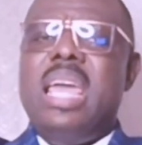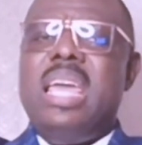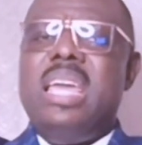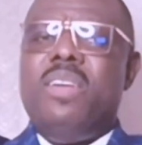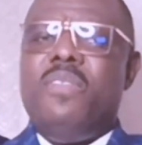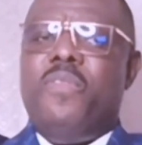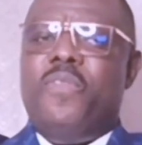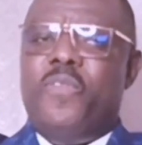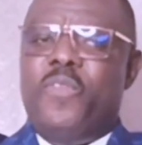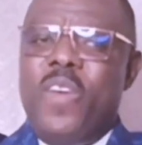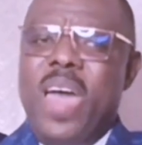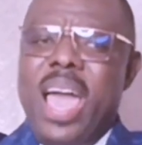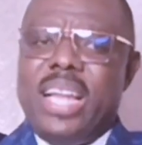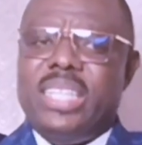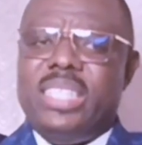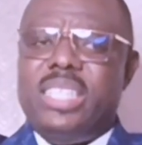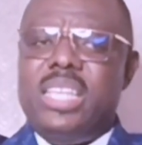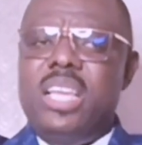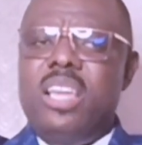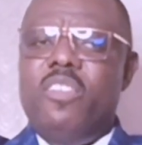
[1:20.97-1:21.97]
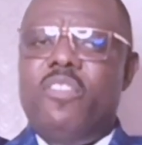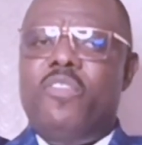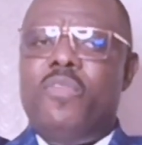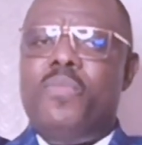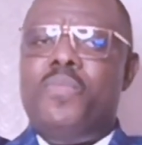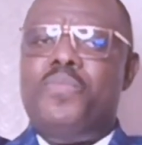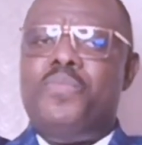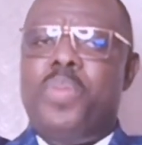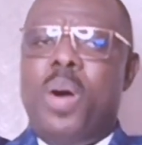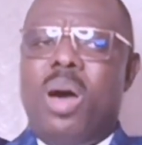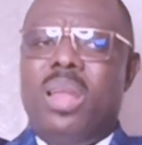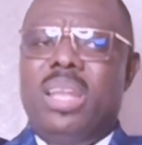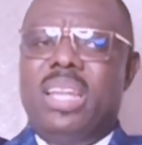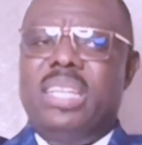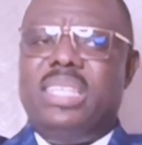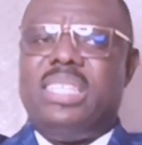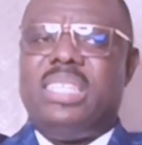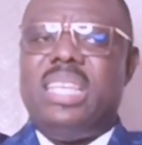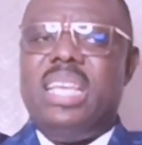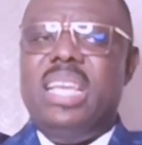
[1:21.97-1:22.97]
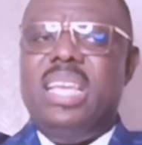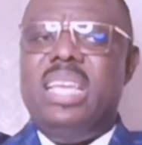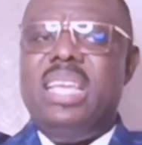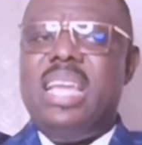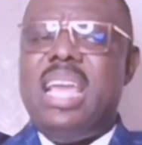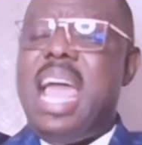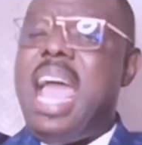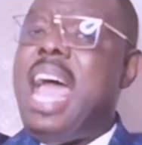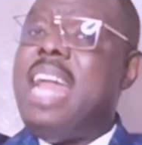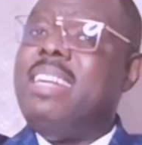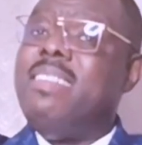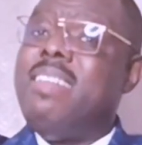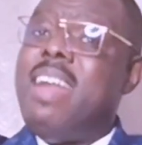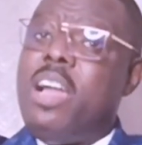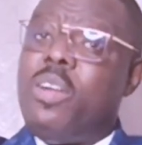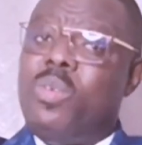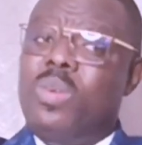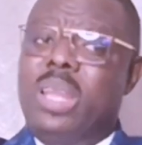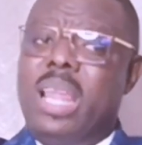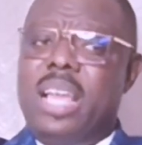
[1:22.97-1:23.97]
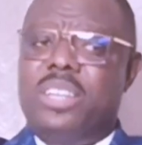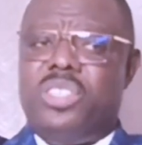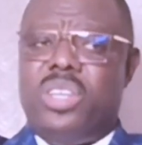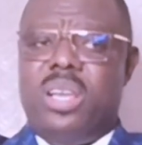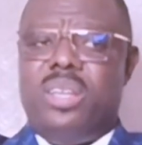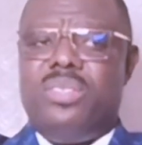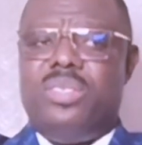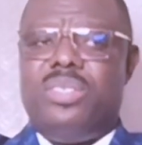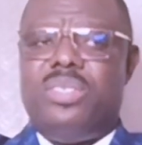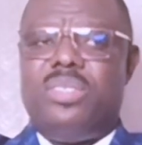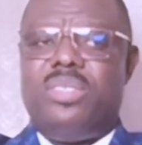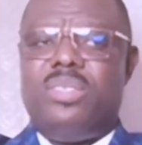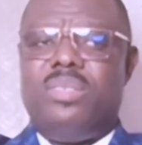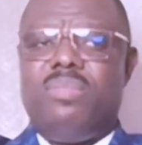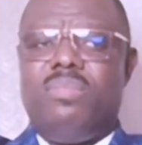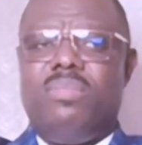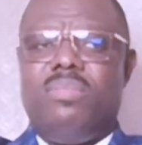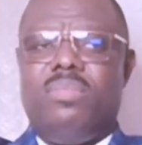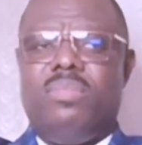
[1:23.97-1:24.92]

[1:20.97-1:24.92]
effective policy and regulations.